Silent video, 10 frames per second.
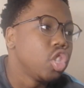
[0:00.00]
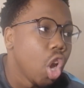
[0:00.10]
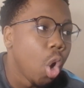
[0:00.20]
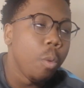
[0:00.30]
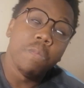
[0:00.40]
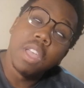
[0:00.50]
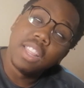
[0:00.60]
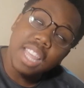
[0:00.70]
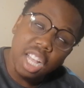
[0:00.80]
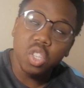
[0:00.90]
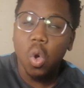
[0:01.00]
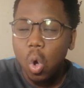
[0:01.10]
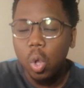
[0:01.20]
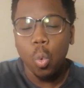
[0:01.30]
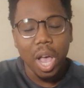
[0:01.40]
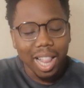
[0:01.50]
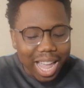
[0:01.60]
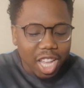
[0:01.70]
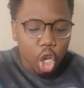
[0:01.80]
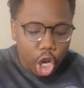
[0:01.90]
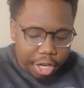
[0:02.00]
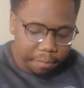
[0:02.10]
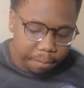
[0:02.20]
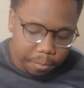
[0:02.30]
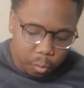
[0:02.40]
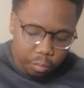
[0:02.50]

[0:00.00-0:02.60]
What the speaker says: So that's all well and good.